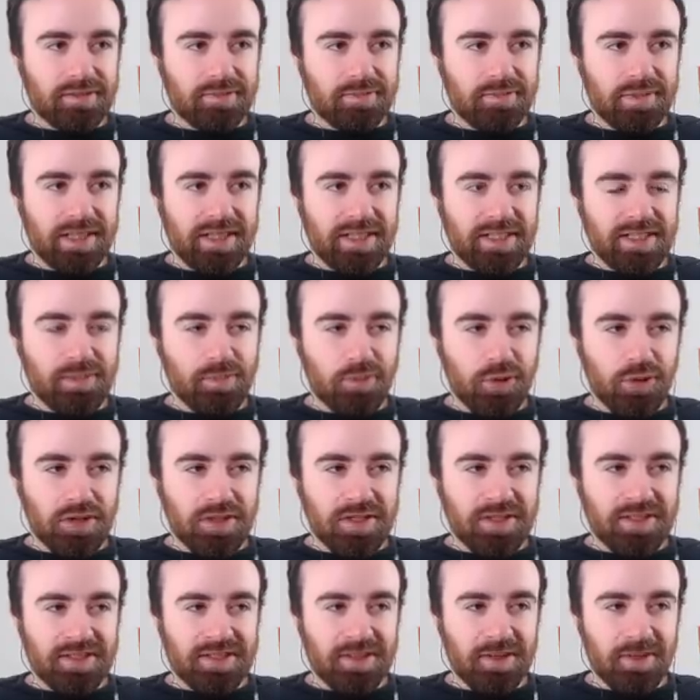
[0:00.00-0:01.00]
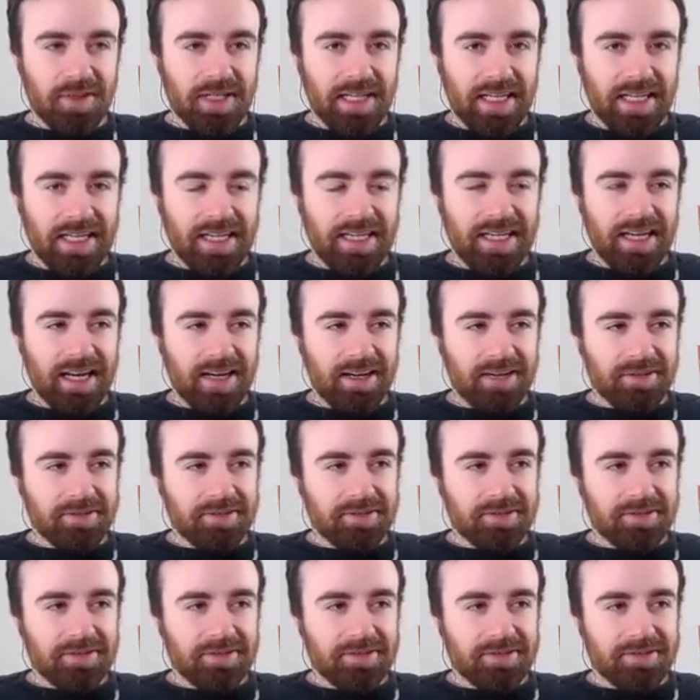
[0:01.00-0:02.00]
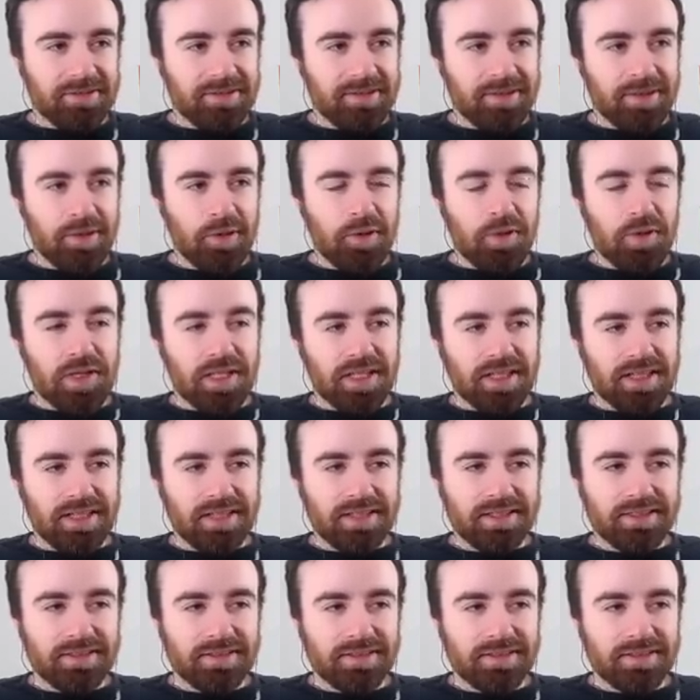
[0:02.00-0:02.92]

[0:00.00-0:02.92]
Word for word: But this Mortis is going in and out, annoyingly.